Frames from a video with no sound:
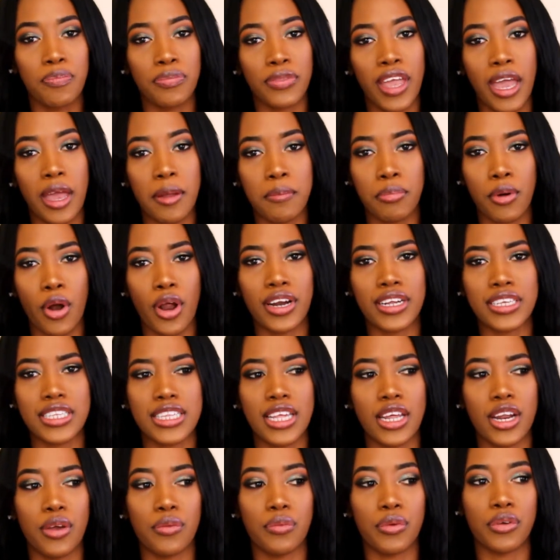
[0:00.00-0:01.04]
and products
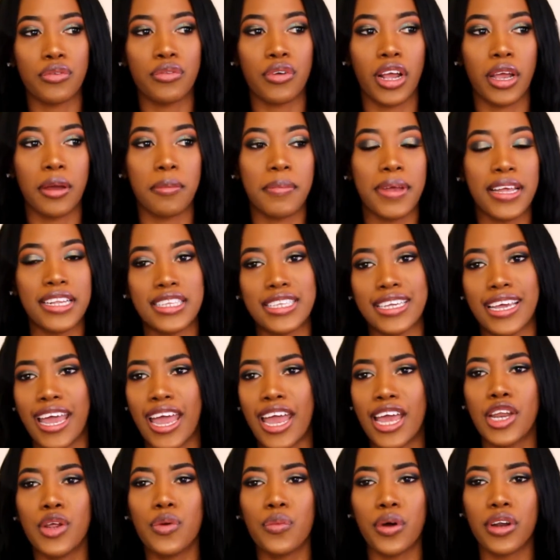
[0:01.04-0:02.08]
that I would recommend to
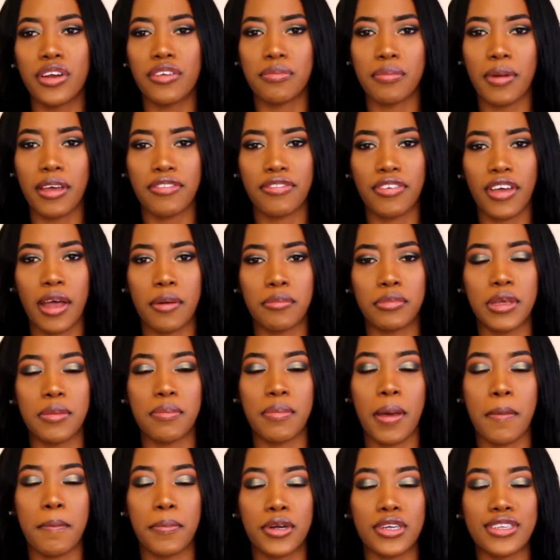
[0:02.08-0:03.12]
any one of my family
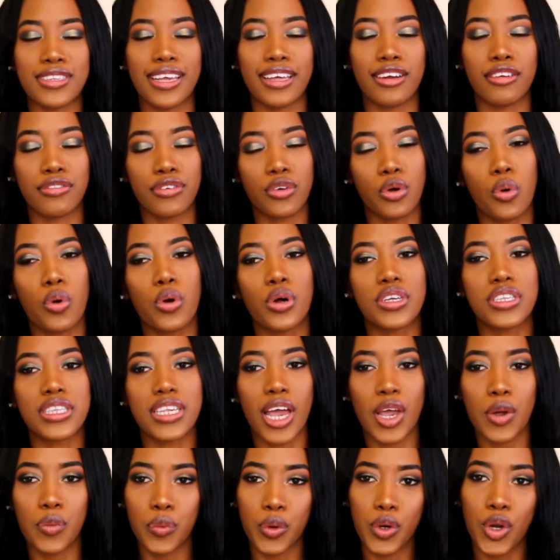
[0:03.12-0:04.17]
members, and of course
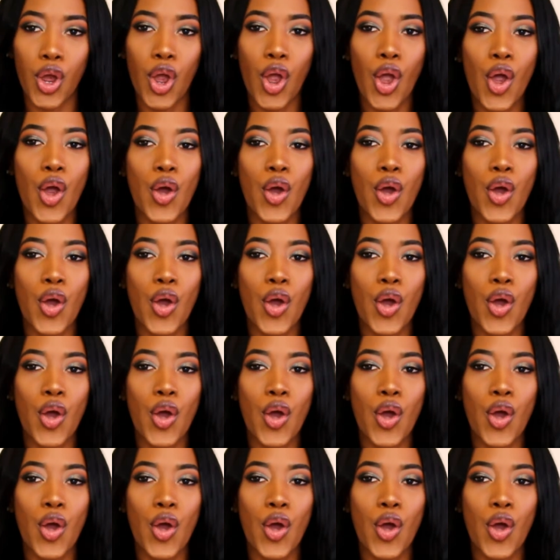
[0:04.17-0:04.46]
I would